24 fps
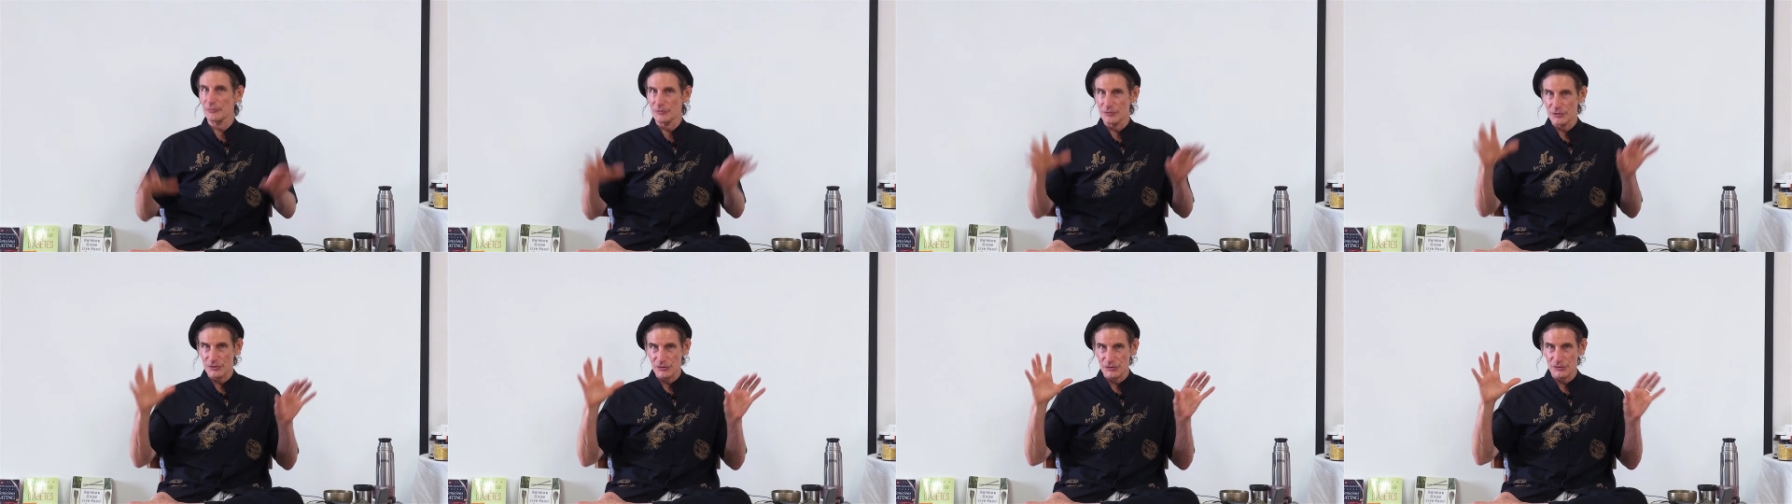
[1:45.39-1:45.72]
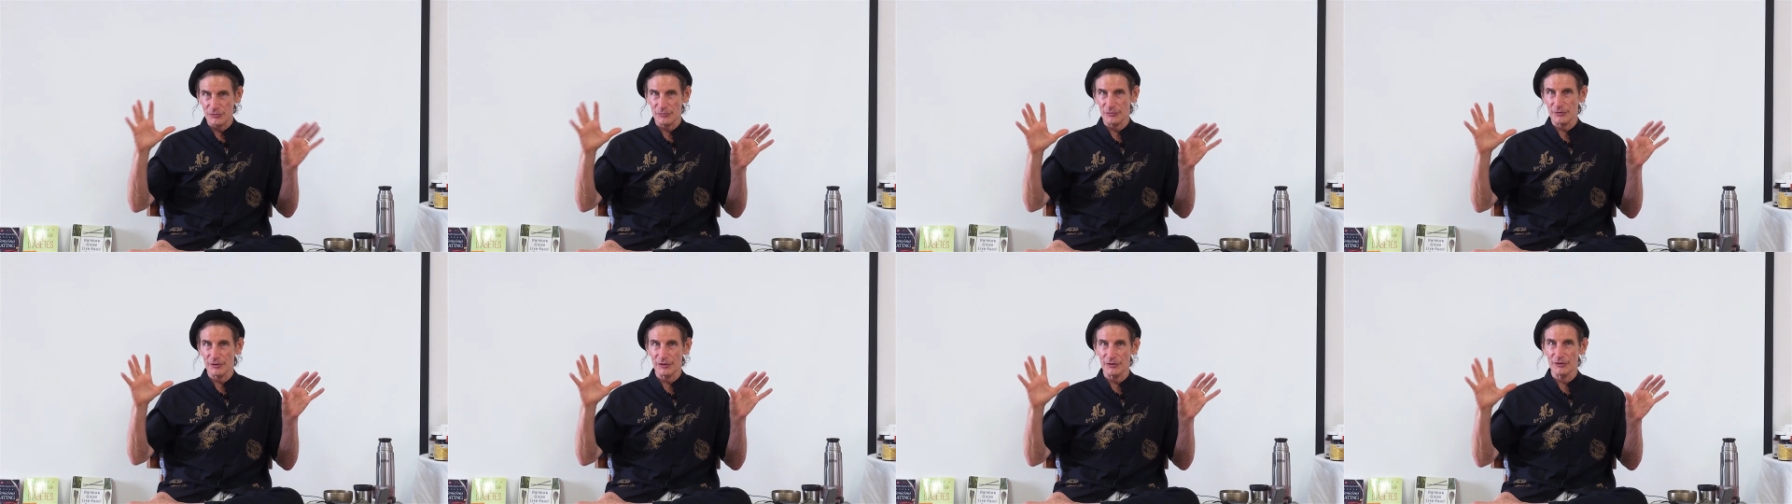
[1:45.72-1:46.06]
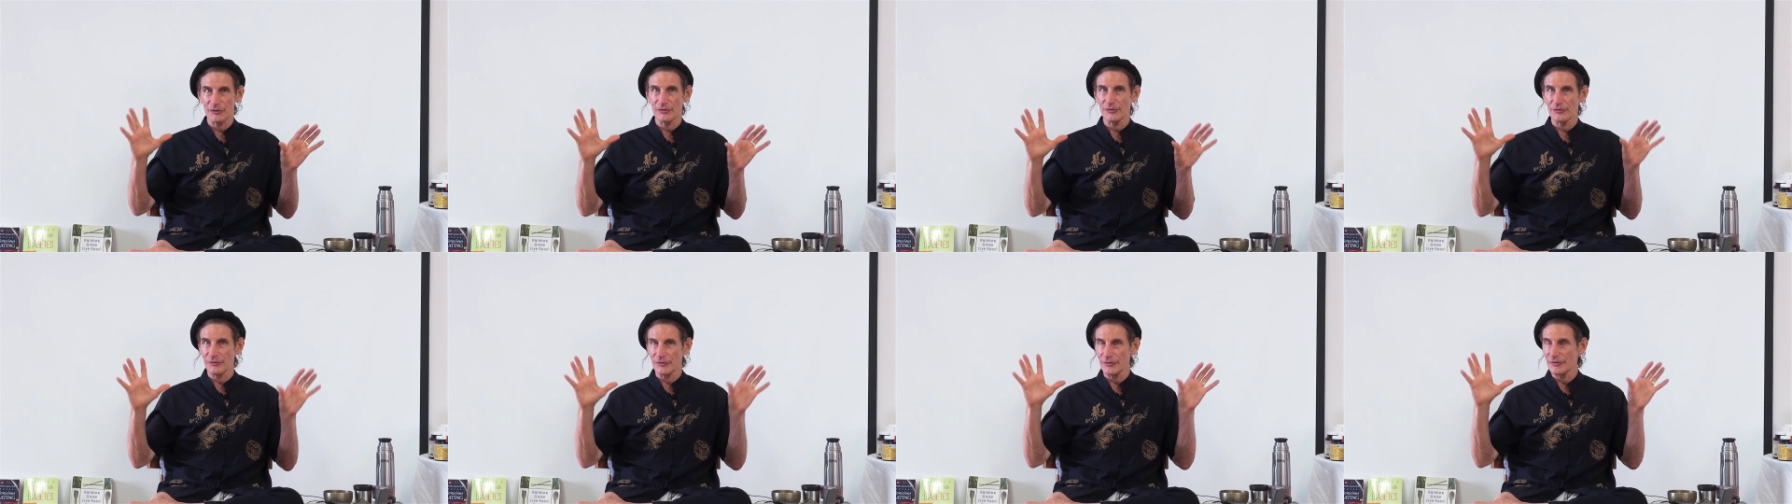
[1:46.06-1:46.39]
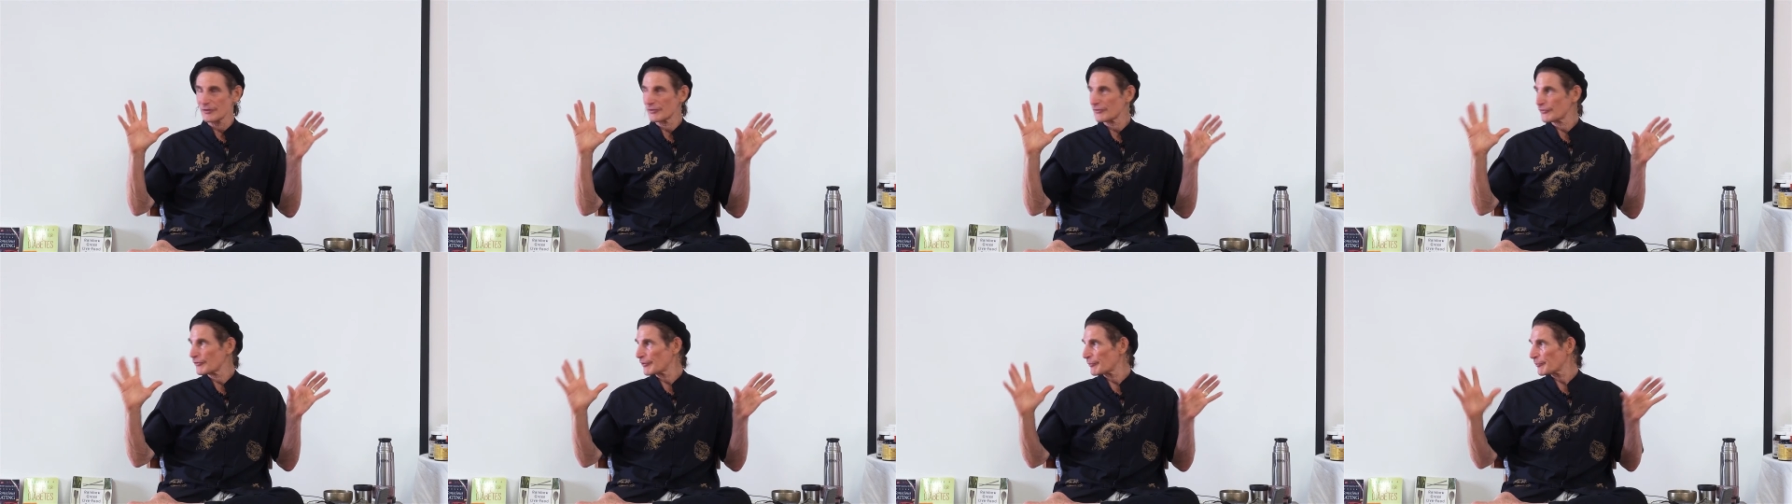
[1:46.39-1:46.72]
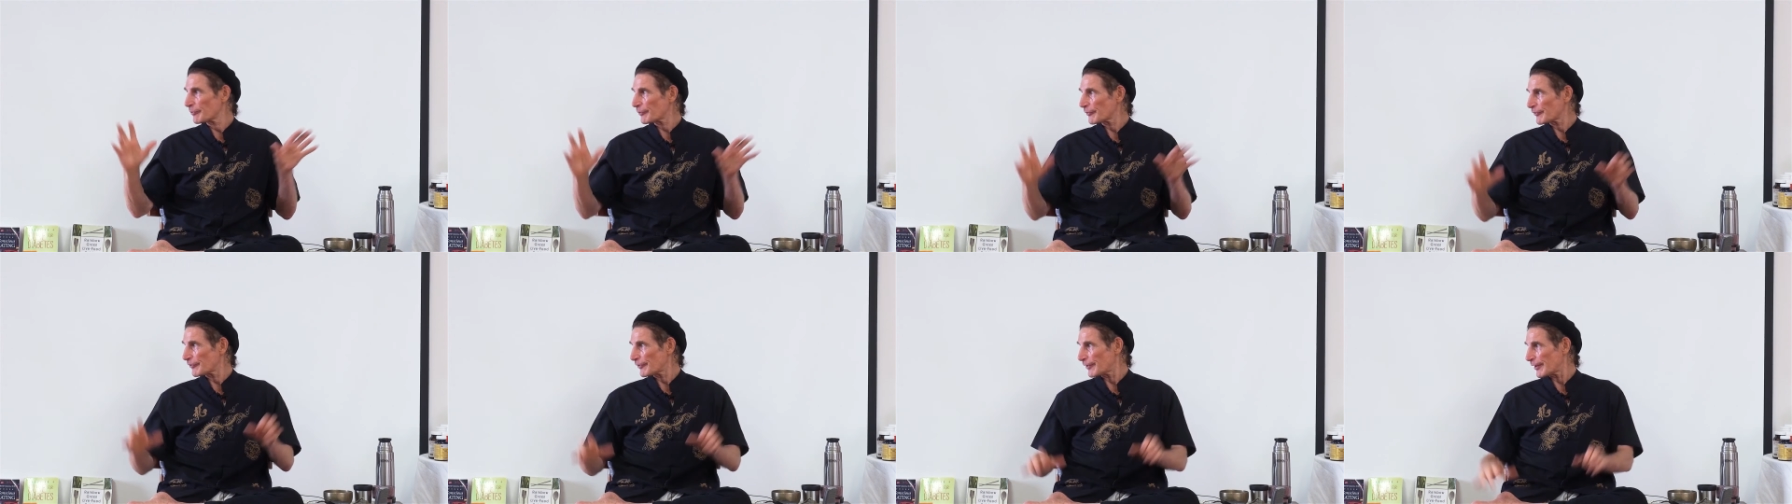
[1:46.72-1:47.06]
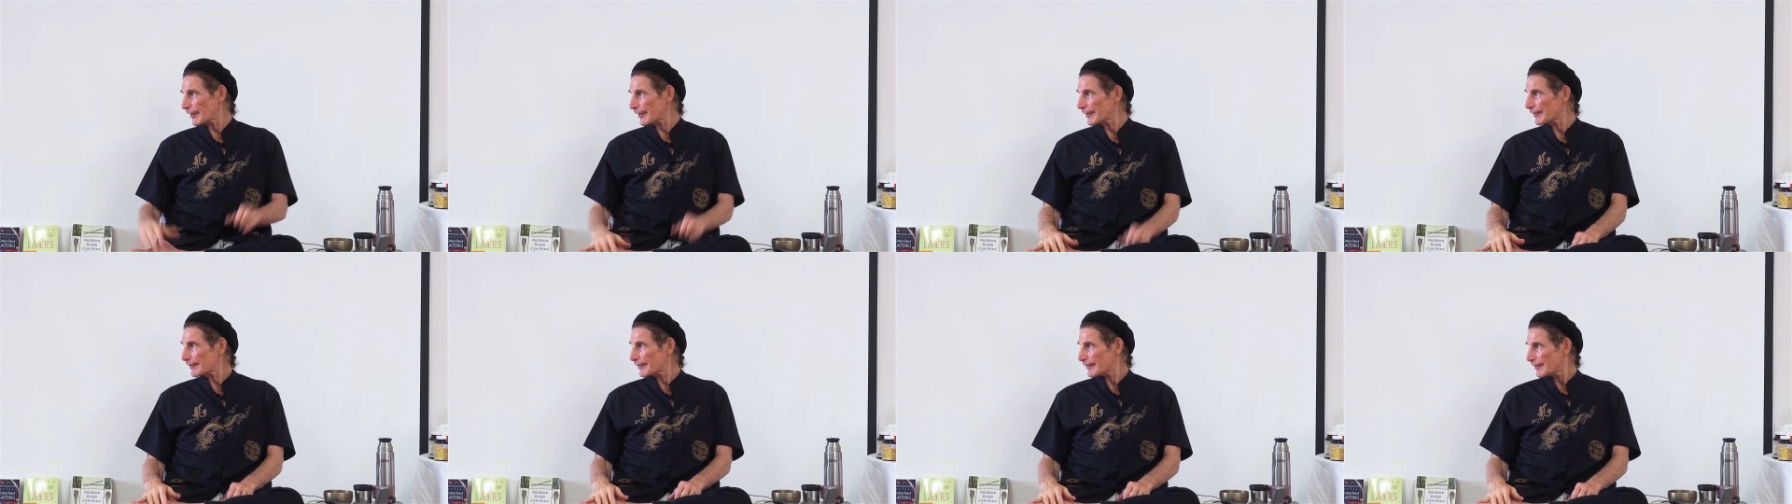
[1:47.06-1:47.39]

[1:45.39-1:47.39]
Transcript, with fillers: which is a really good, simple thing.